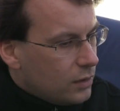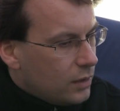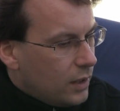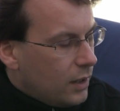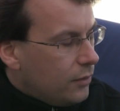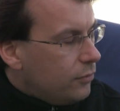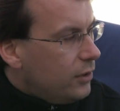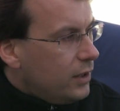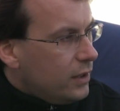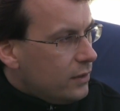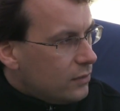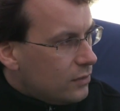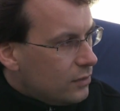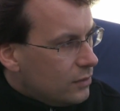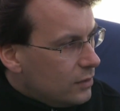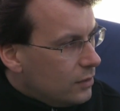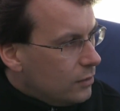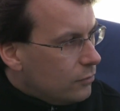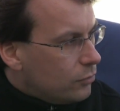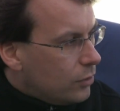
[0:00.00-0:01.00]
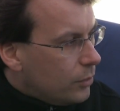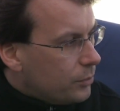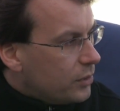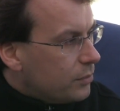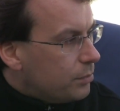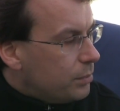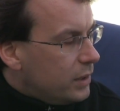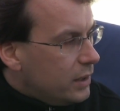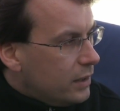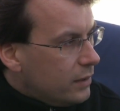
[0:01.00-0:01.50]
effects from the
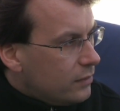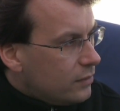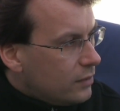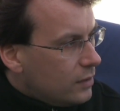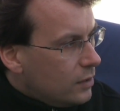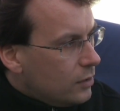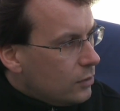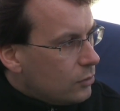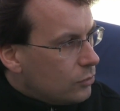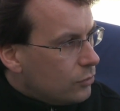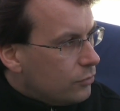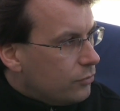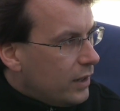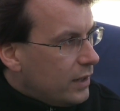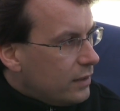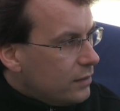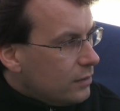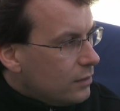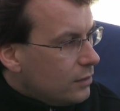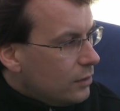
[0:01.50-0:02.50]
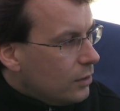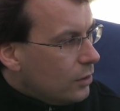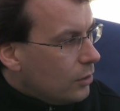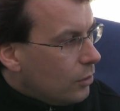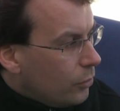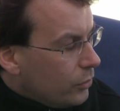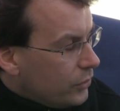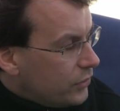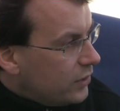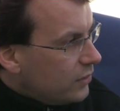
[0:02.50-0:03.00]
pillars to one
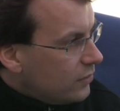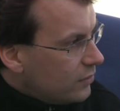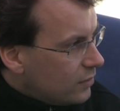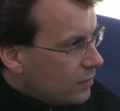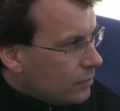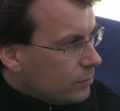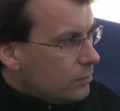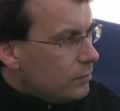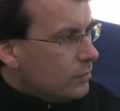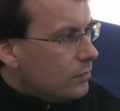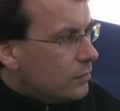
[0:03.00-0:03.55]
whole system.